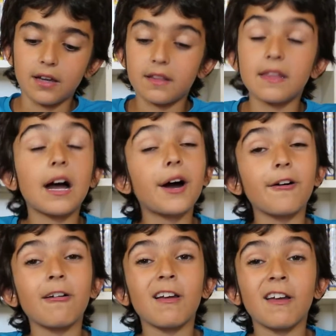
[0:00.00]

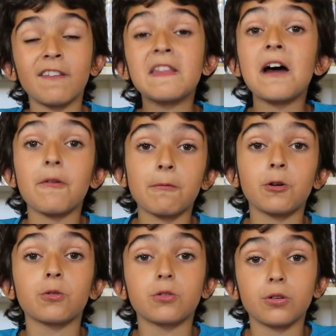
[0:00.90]
now I'm
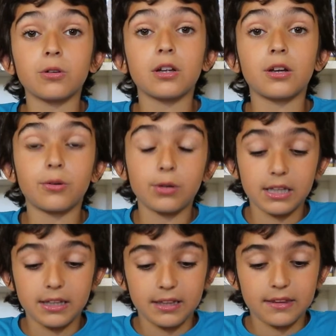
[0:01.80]
going to
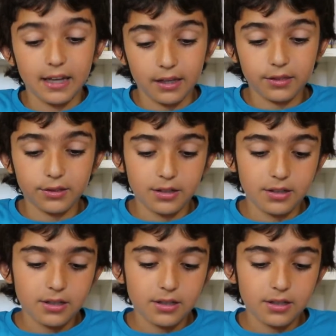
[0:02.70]
read the text,